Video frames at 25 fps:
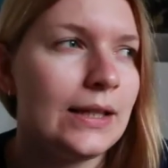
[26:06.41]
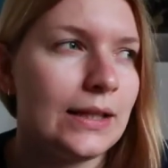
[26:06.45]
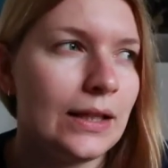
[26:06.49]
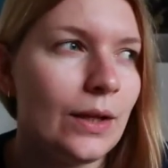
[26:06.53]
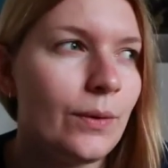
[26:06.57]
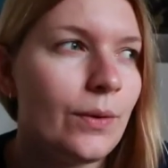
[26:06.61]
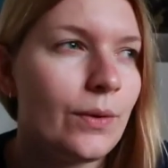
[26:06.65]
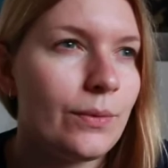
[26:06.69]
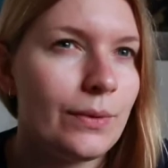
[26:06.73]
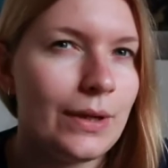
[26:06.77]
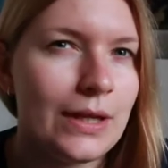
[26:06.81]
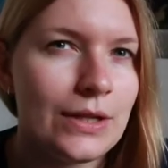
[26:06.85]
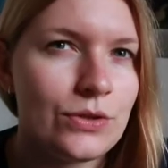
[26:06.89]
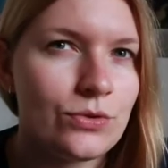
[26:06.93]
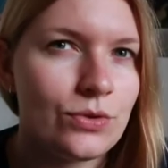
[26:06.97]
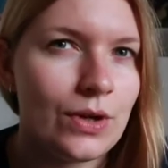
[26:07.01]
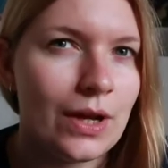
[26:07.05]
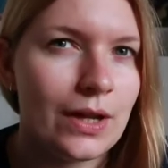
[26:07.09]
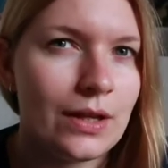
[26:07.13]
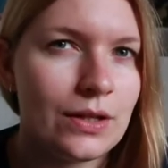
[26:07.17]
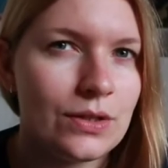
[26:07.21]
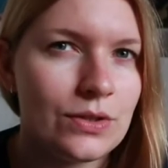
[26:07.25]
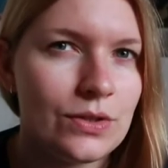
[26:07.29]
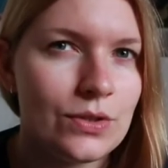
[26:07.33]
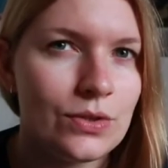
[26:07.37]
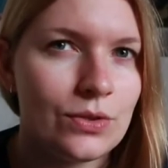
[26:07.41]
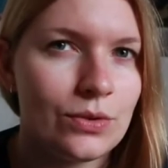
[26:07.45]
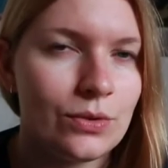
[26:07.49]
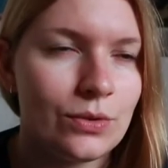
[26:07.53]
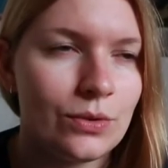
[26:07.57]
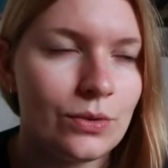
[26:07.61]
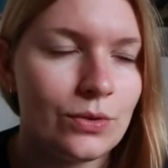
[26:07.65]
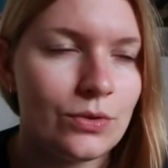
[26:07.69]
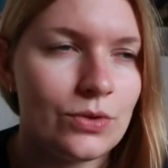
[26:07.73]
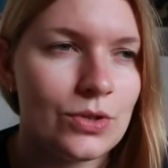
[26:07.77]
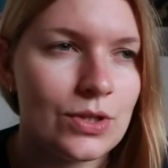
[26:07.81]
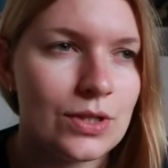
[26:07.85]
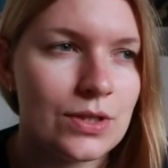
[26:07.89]
now I'm really trying
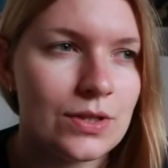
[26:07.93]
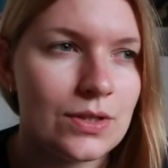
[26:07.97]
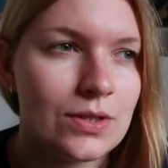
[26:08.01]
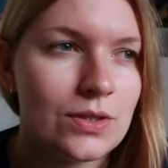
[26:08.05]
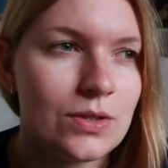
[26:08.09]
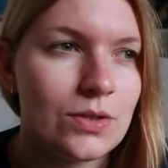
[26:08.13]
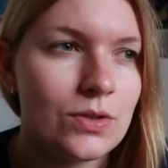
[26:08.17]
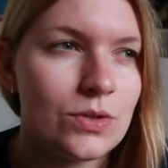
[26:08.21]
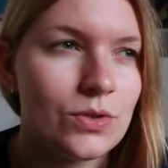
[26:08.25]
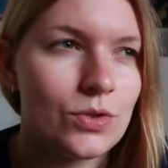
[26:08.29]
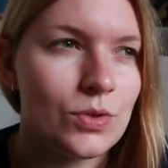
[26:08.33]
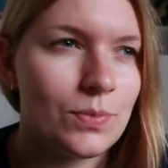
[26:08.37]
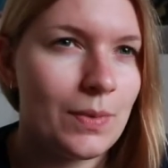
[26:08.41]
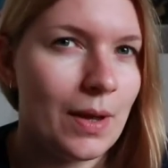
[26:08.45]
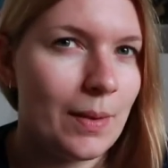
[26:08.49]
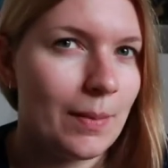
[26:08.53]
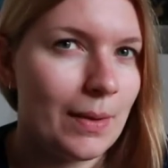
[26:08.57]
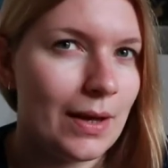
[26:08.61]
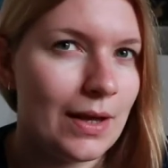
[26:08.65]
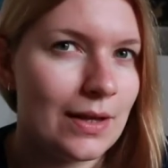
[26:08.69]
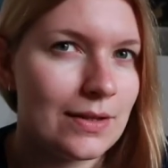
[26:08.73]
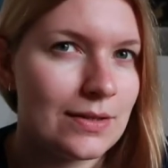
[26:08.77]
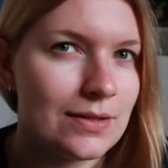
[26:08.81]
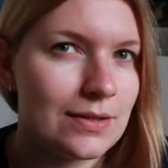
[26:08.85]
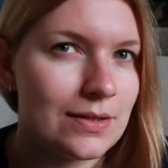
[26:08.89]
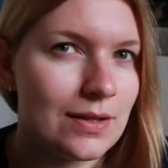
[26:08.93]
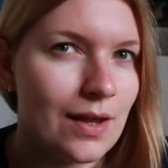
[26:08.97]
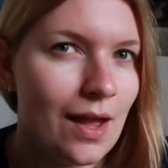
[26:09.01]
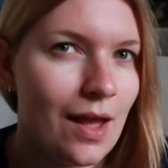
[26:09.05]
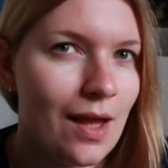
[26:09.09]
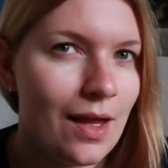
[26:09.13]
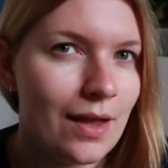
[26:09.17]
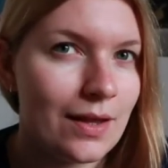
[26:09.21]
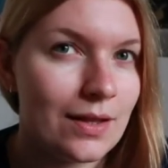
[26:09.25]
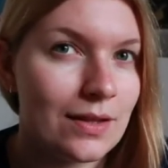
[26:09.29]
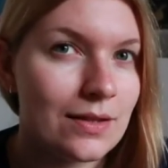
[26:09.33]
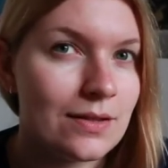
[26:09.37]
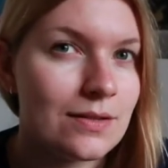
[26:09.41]
to just do my best
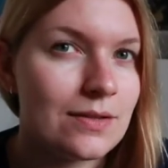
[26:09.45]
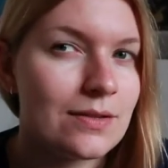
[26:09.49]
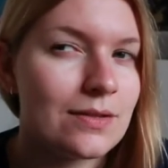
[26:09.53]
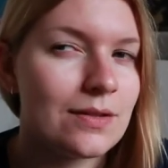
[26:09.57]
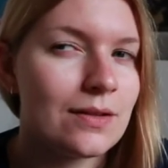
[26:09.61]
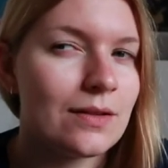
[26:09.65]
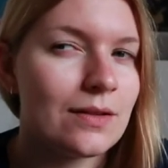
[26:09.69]
and